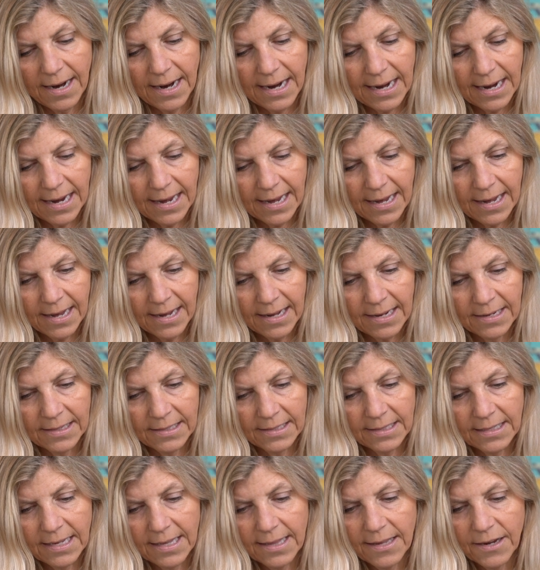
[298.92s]

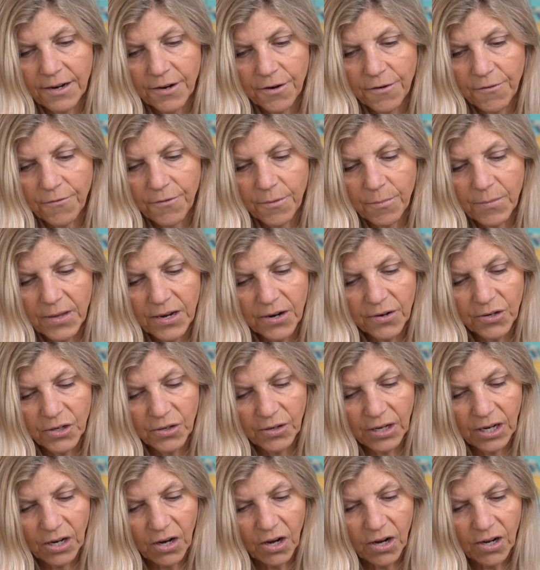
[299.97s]
And from there you
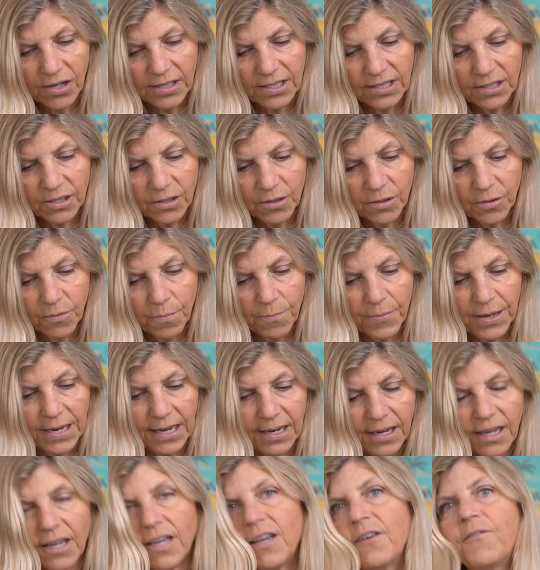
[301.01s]
can also
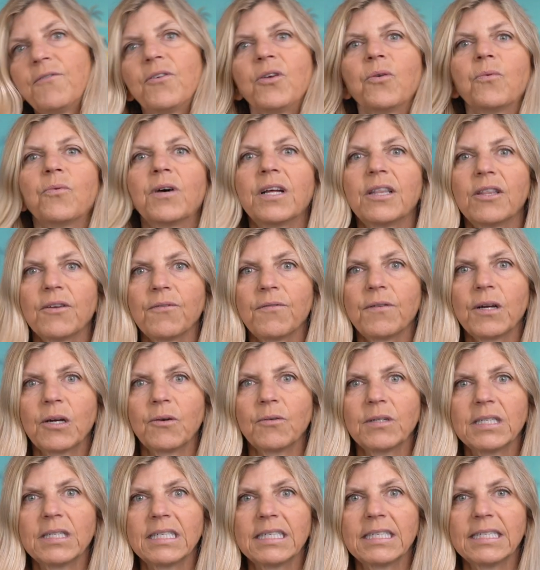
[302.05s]
pick if you want the
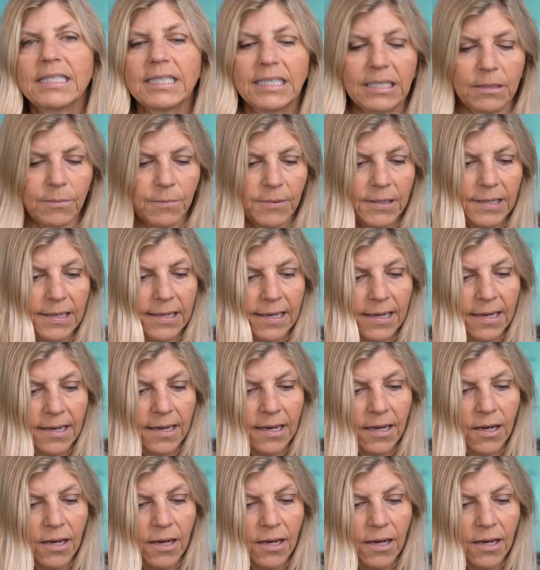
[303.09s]
frequency to be